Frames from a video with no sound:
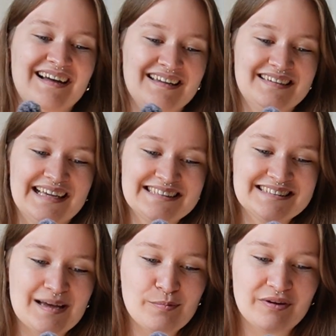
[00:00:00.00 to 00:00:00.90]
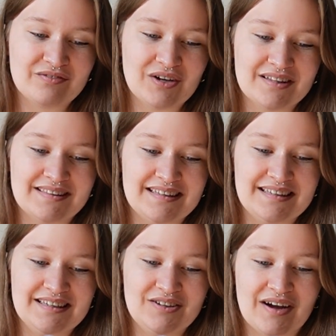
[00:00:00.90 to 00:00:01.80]
Next up, we've got
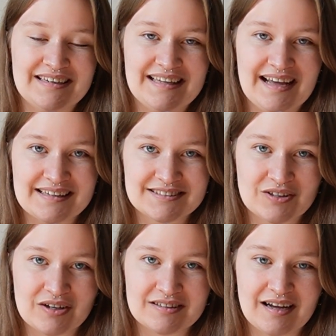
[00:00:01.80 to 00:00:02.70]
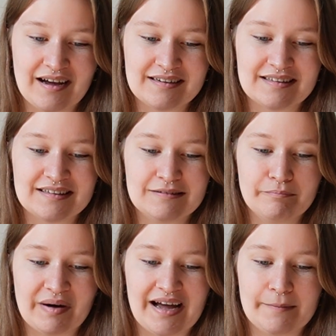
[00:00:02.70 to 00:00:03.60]
the Granny Hexagon cardigan
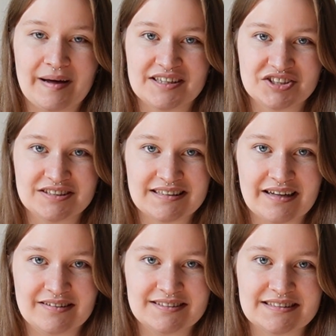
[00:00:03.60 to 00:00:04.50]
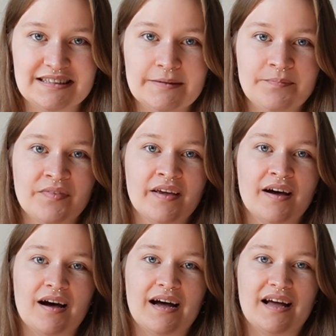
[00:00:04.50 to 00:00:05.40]
by Passionate Kelsey.
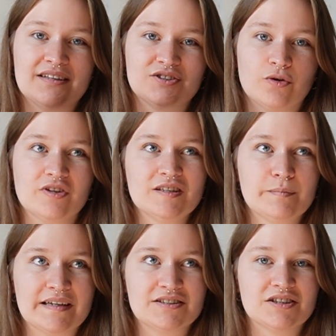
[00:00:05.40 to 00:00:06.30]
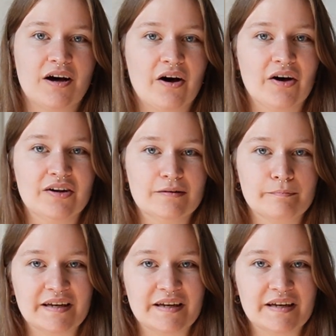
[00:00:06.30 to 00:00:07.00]
I saw this picture on